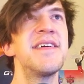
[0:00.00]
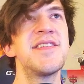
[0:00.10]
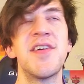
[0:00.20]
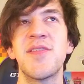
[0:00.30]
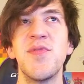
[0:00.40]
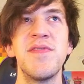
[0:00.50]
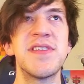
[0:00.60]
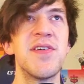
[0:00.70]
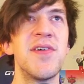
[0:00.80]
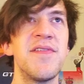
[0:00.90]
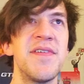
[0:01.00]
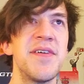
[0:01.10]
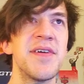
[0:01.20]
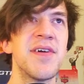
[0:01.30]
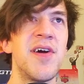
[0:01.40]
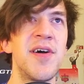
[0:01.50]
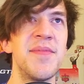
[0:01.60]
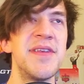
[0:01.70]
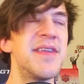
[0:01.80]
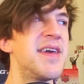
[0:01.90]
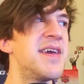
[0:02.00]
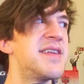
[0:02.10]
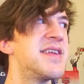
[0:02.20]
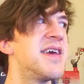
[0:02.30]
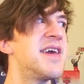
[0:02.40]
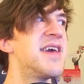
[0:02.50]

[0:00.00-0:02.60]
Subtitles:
dark moves are all very common, and